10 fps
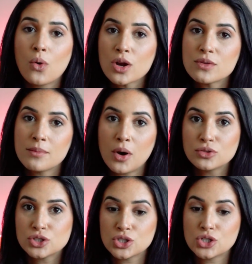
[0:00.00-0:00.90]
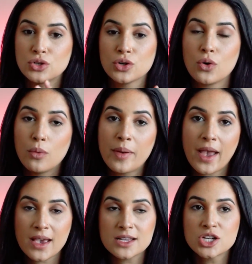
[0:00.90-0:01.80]
or you can post to your whole
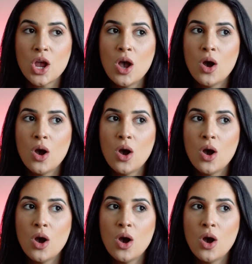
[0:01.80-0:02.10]
page.